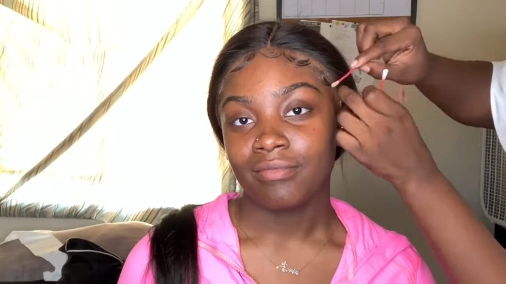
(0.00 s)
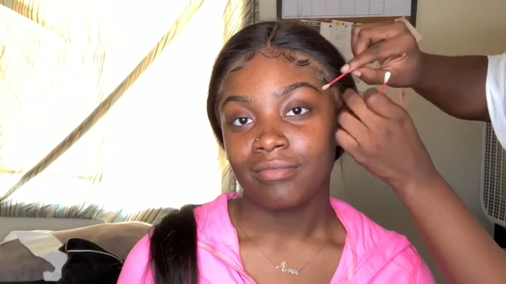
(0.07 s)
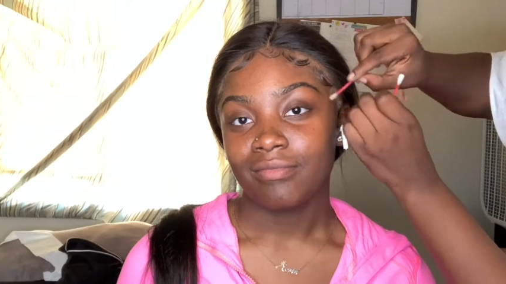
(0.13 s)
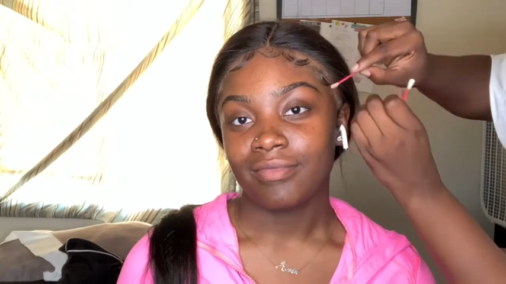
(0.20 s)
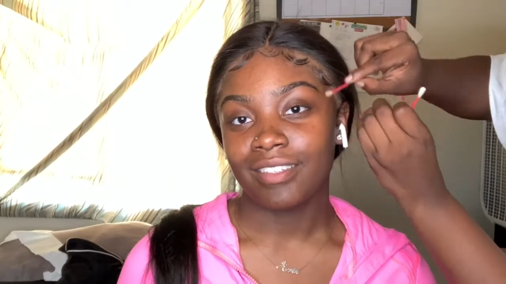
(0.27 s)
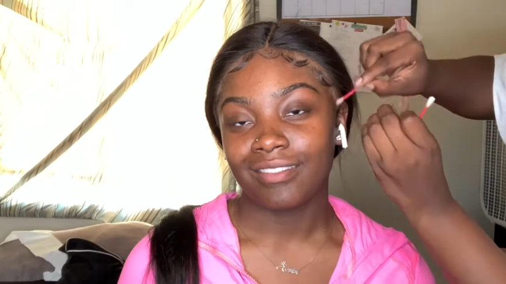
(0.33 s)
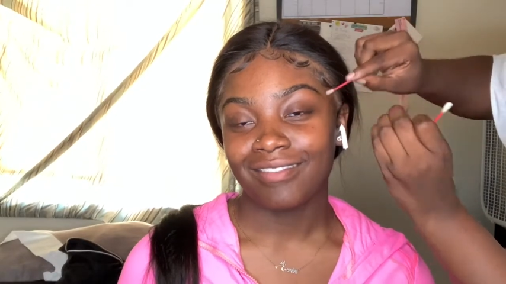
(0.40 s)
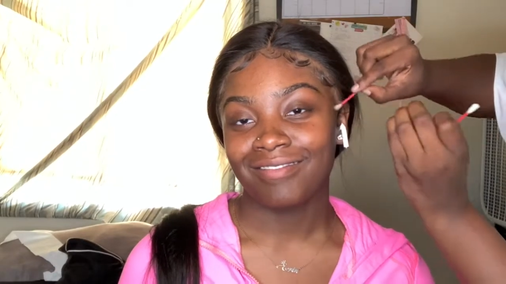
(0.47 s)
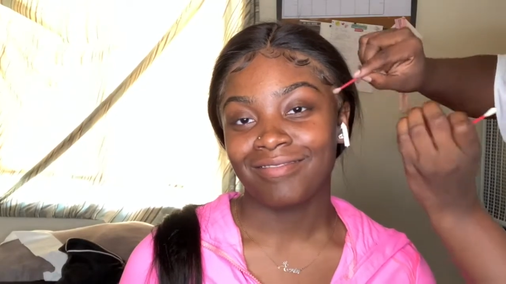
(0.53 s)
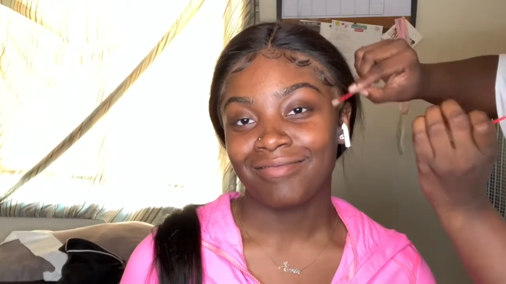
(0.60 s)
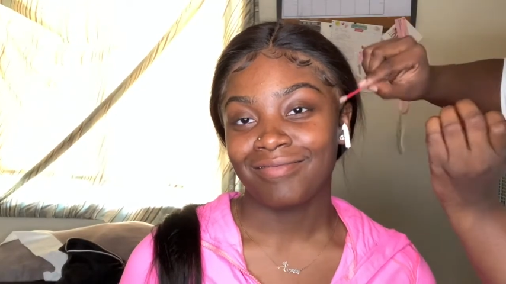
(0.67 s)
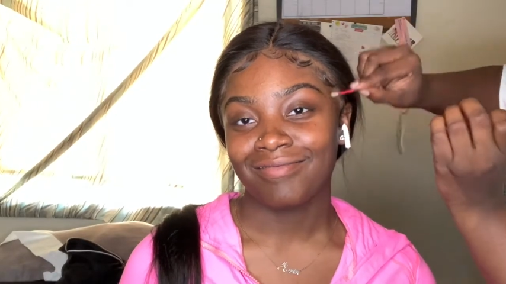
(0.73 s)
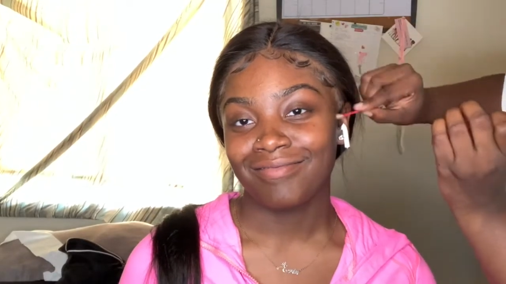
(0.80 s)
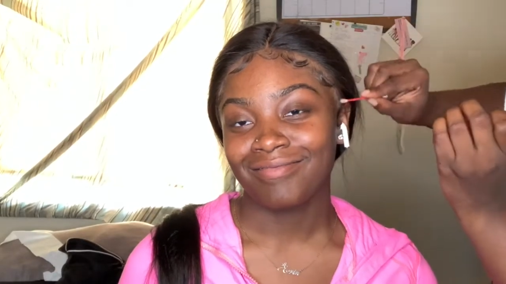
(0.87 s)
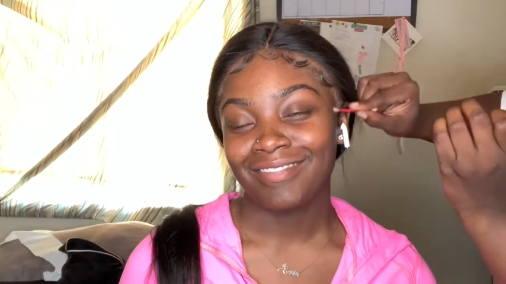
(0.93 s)
it will roll
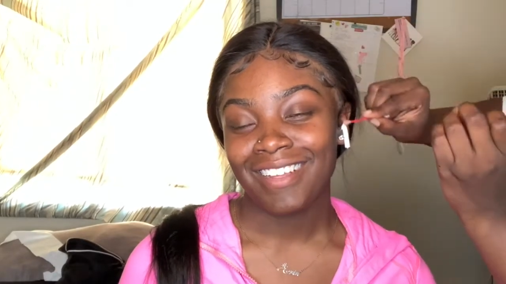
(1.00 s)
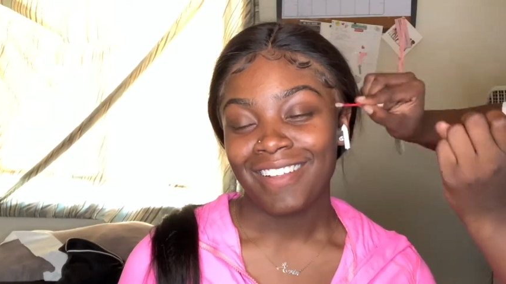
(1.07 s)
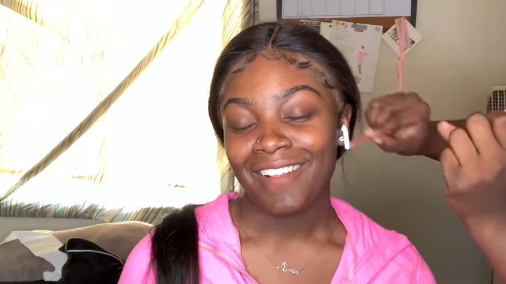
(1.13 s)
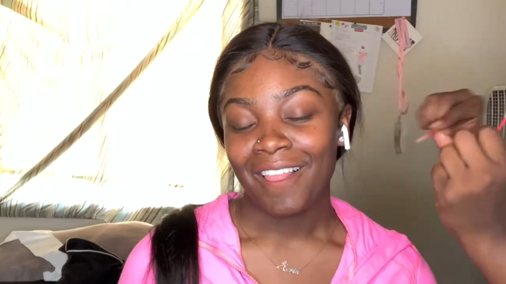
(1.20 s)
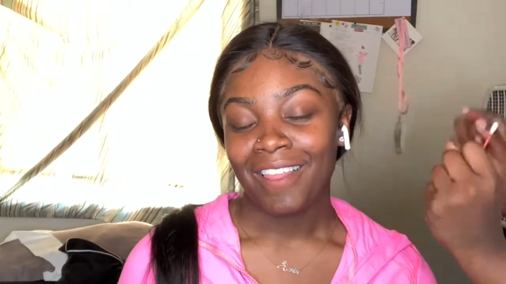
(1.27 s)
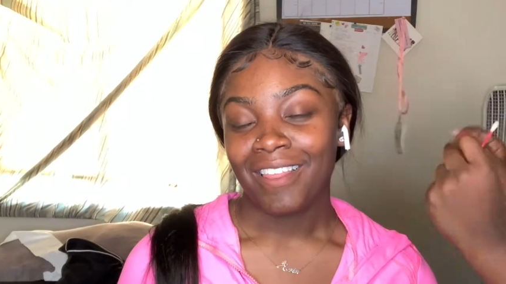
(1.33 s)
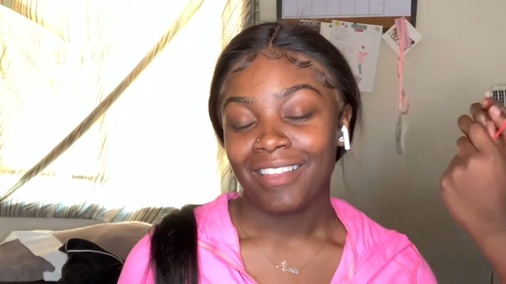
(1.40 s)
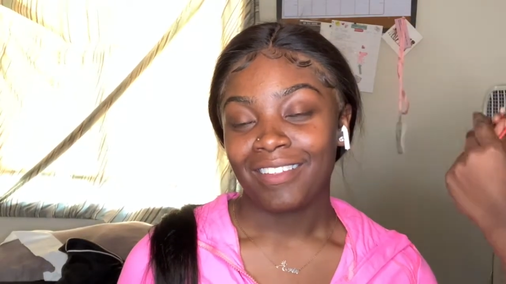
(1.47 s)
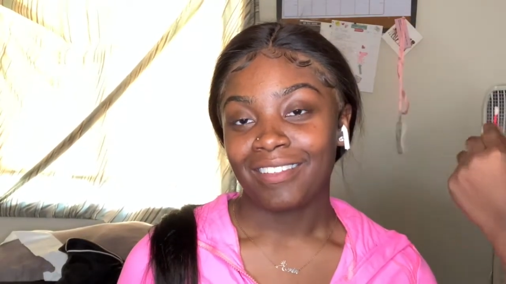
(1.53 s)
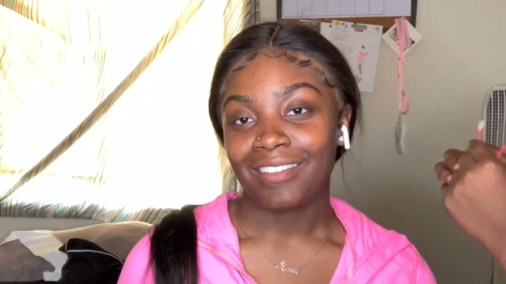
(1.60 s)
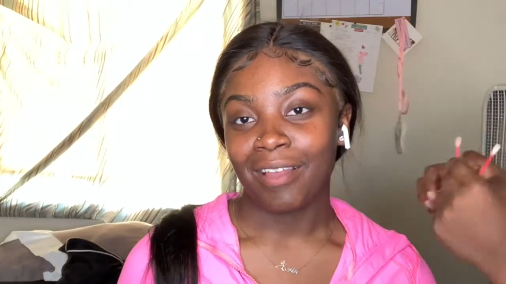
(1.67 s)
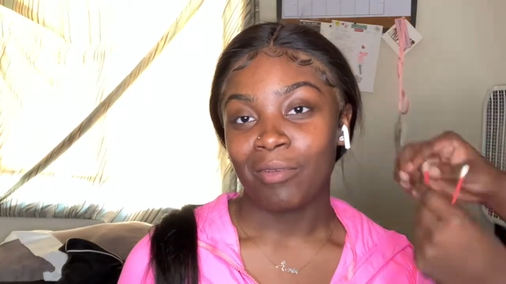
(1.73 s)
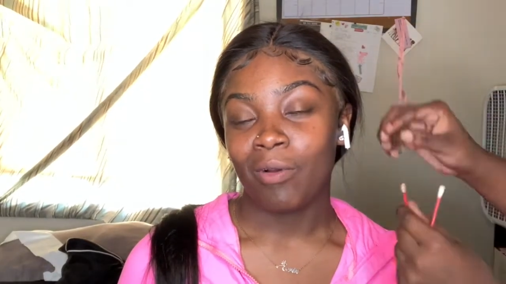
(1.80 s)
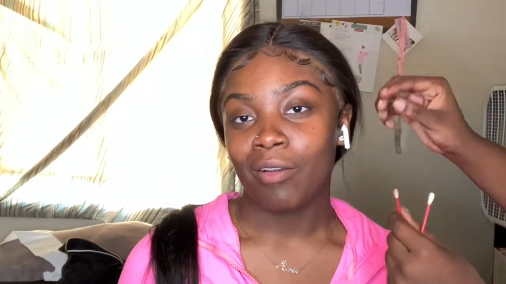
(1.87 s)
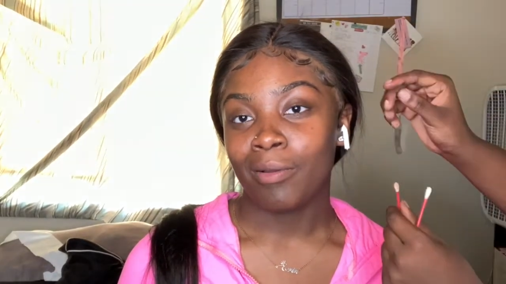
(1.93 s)
back, and
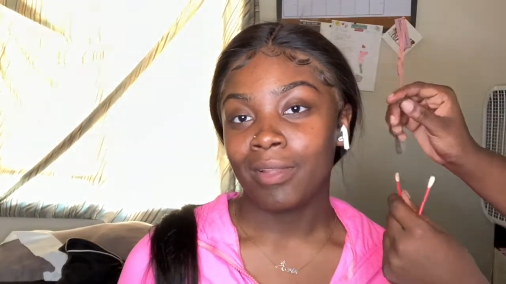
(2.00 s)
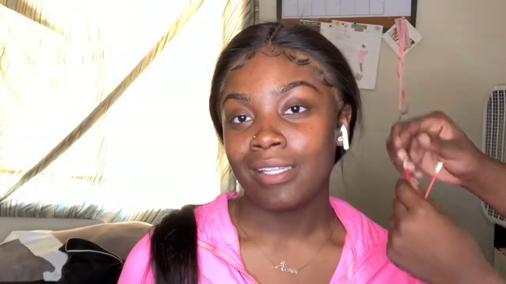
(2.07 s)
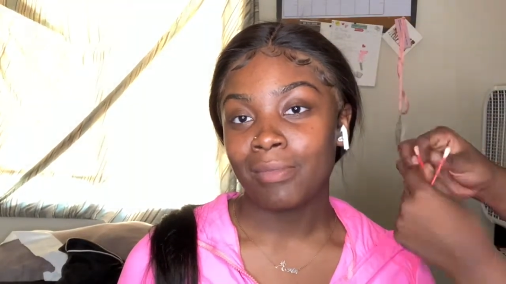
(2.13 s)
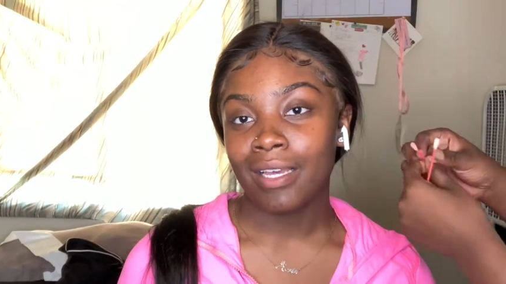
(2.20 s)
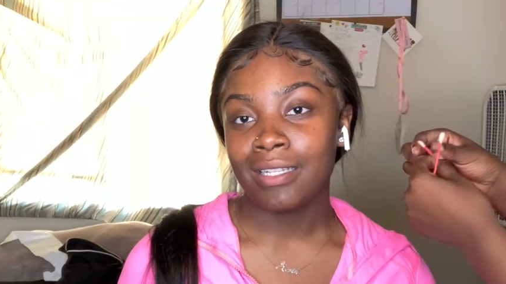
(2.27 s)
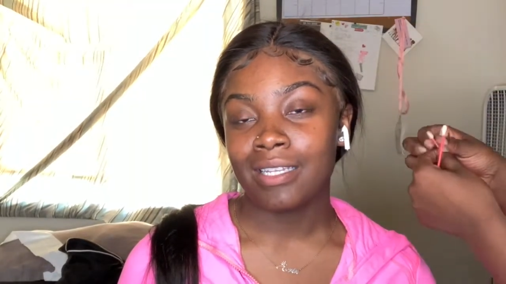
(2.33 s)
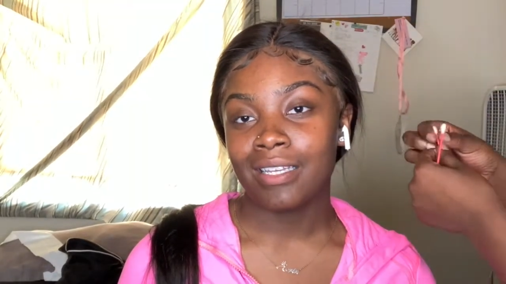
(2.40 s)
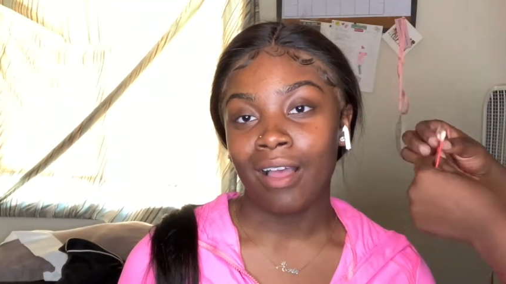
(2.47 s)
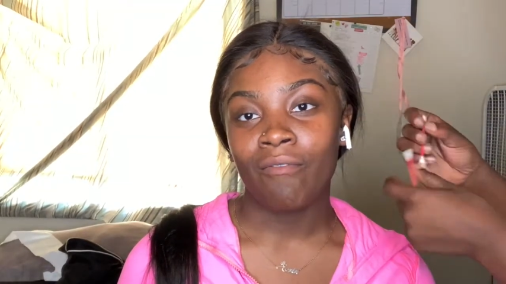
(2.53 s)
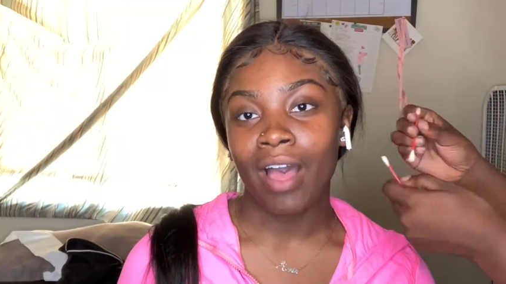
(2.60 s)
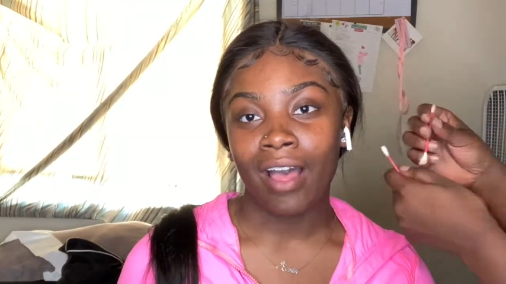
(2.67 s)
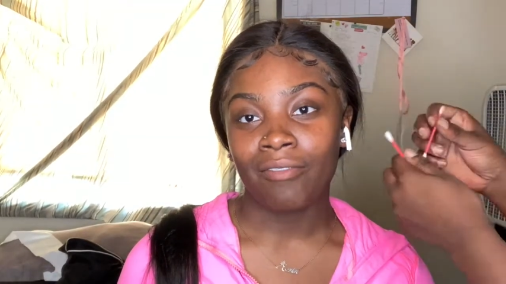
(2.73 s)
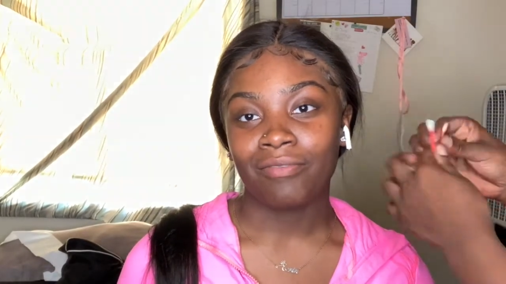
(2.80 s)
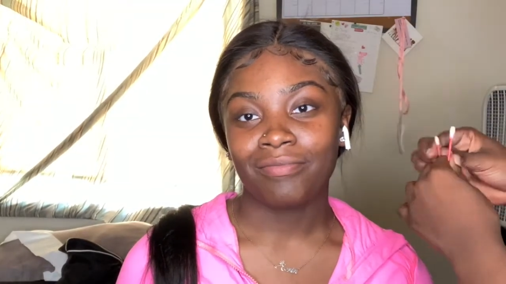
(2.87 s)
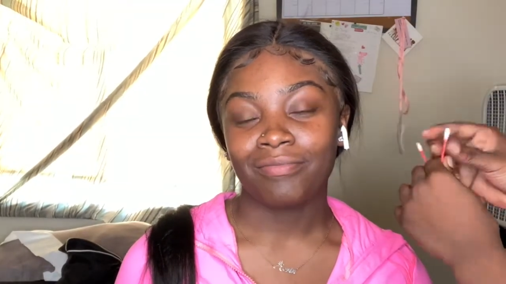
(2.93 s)
it'll just be a whole
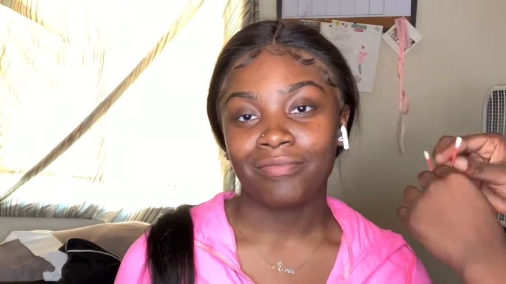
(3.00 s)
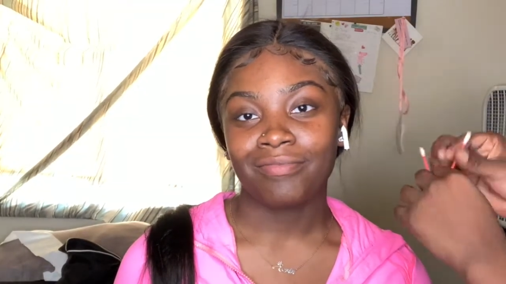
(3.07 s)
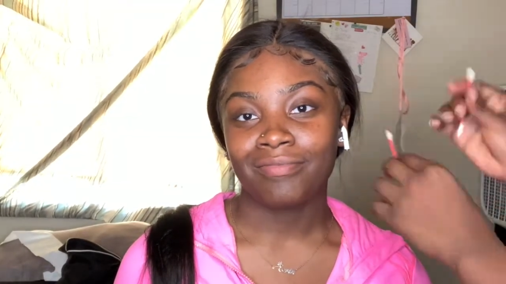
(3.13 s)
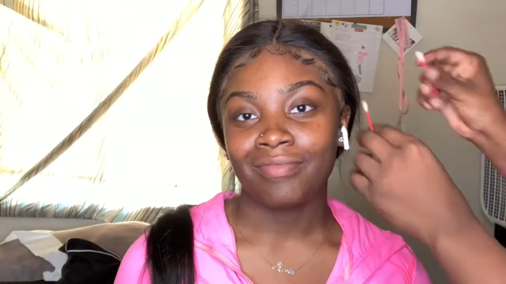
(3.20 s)
mess.